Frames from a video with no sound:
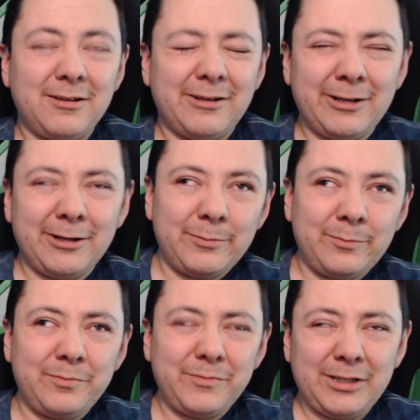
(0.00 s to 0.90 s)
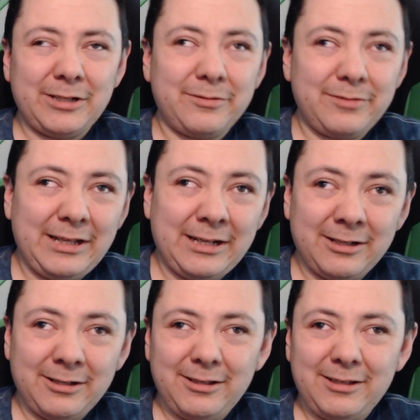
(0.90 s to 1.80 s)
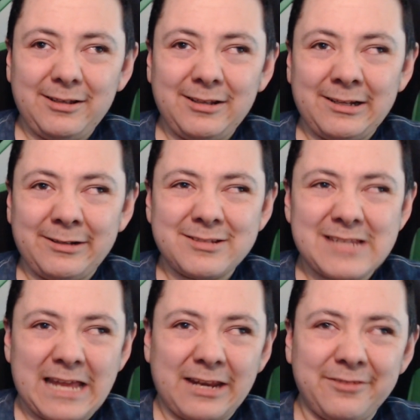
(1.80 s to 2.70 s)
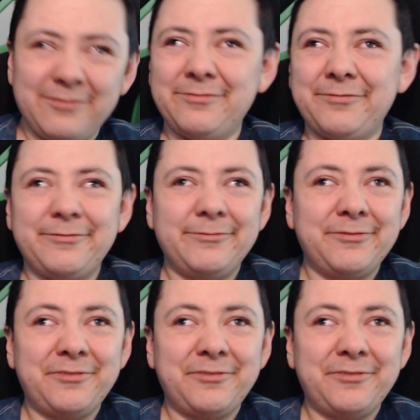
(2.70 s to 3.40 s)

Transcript: in a state of